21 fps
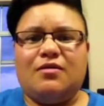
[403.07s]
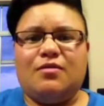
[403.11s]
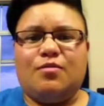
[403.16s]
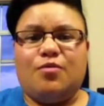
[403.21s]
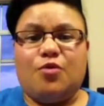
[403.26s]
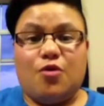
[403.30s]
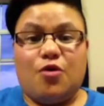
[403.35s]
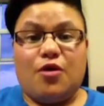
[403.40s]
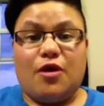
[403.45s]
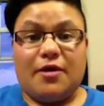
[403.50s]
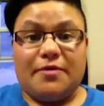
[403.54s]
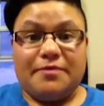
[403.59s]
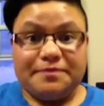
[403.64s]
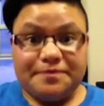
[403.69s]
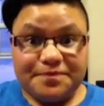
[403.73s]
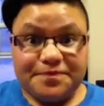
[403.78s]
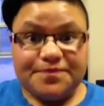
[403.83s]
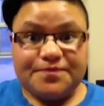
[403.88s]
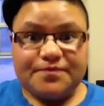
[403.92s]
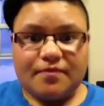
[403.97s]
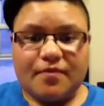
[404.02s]
Porter
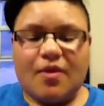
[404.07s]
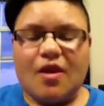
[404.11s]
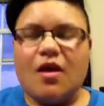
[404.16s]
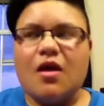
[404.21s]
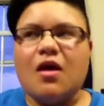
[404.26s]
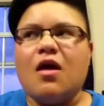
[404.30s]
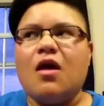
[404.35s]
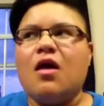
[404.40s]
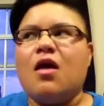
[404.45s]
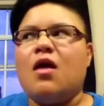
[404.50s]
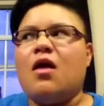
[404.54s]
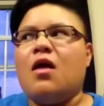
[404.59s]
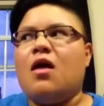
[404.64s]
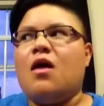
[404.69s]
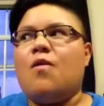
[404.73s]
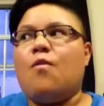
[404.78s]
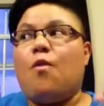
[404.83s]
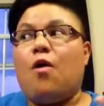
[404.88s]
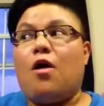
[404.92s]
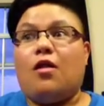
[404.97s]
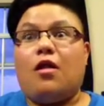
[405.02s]

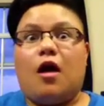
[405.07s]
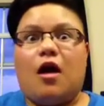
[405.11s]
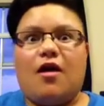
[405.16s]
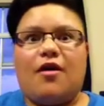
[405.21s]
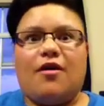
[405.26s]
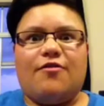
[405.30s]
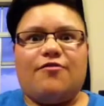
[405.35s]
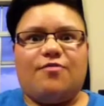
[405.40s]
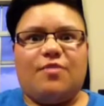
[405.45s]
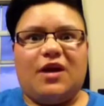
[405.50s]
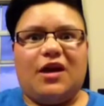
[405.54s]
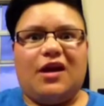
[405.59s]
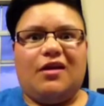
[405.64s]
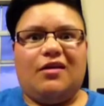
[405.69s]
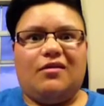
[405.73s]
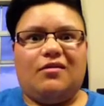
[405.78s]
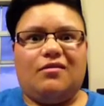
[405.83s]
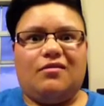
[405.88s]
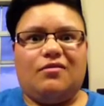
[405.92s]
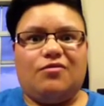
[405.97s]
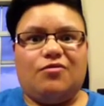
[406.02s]
while I have
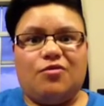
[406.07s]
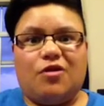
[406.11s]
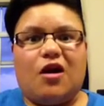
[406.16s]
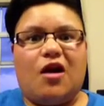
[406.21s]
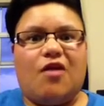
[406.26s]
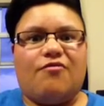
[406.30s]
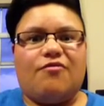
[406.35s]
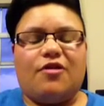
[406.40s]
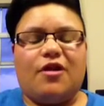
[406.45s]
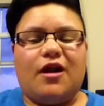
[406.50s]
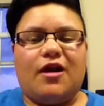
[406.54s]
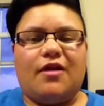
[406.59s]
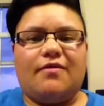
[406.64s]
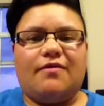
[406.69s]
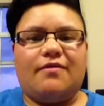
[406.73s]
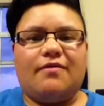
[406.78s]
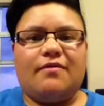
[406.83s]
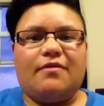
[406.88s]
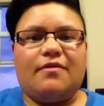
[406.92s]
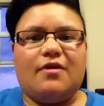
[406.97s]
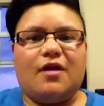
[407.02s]
been recovering.
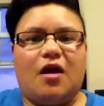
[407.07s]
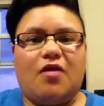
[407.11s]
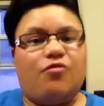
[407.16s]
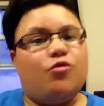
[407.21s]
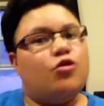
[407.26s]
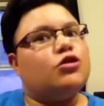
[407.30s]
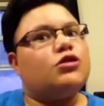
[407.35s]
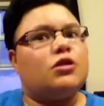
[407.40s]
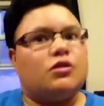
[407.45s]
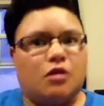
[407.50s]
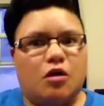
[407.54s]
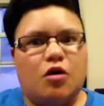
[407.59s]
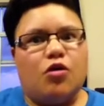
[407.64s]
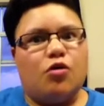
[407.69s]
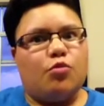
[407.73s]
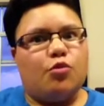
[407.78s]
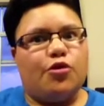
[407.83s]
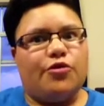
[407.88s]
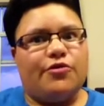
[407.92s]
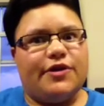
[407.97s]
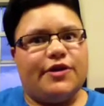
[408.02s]
I've watched a lot of
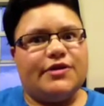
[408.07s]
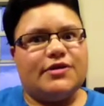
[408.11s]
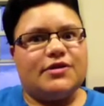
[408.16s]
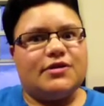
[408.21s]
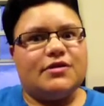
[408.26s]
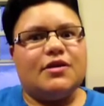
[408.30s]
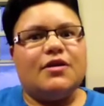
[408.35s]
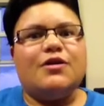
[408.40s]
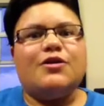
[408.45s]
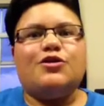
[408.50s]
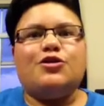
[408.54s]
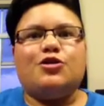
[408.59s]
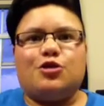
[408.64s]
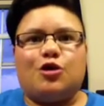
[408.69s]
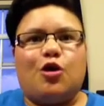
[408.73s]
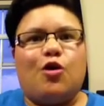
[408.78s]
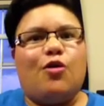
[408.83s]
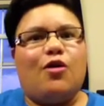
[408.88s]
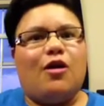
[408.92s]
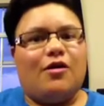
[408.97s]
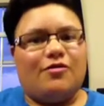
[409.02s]
movies,
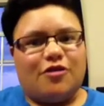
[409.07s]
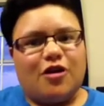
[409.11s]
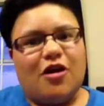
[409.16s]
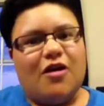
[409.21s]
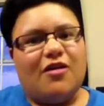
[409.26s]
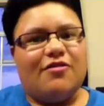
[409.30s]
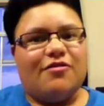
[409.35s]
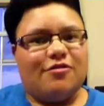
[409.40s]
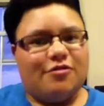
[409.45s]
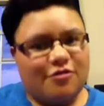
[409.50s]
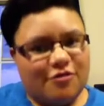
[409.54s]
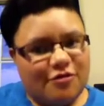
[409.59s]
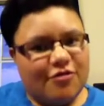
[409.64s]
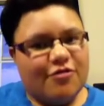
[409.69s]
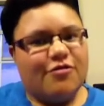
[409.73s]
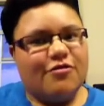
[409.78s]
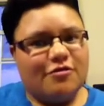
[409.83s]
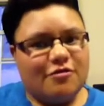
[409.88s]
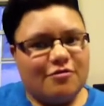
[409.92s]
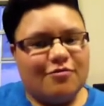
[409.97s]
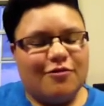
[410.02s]
so I've a
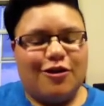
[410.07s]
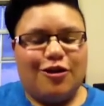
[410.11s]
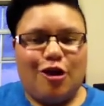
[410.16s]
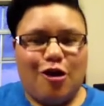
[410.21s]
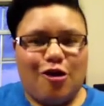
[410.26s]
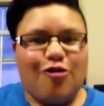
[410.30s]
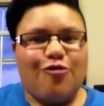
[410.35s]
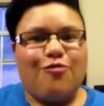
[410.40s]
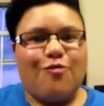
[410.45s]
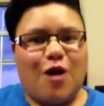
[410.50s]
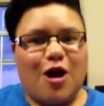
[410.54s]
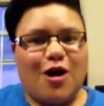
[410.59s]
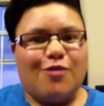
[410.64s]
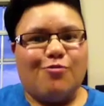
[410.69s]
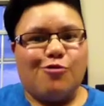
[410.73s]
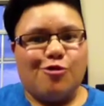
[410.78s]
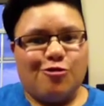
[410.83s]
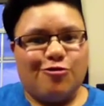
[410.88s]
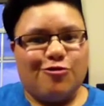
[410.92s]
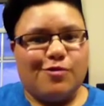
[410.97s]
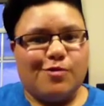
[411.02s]
lot of mine are
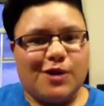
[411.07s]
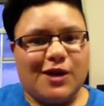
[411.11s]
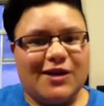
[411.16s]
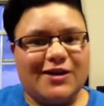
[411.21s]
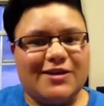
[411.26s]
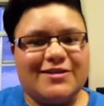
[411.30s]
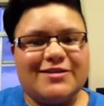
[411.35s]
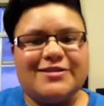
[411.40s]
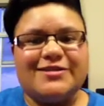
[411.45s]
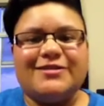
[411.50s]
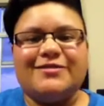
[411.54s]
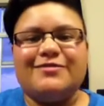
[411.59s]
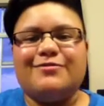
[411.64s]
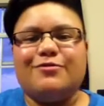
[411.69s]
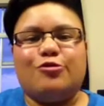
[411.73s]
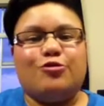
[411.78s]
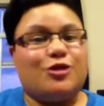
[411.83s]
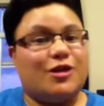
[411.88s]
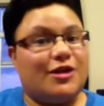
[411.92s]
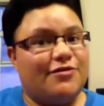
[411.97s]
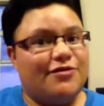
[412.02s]
movie picks
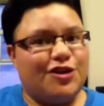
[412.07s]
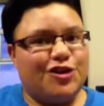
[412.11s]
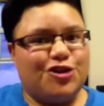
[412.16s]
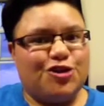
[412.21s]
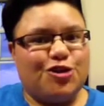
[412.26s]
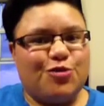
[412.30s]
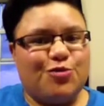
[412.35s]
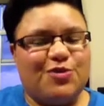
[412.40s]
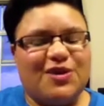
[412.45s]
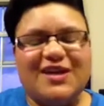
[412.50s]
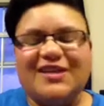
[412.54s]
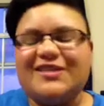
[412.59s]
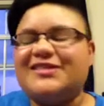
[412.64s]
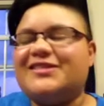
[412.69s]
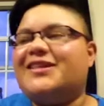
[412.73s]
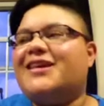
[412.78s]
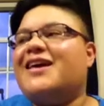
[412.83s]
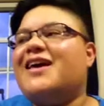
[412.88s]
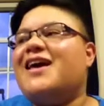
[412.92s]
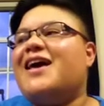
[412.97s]
or TV show picks.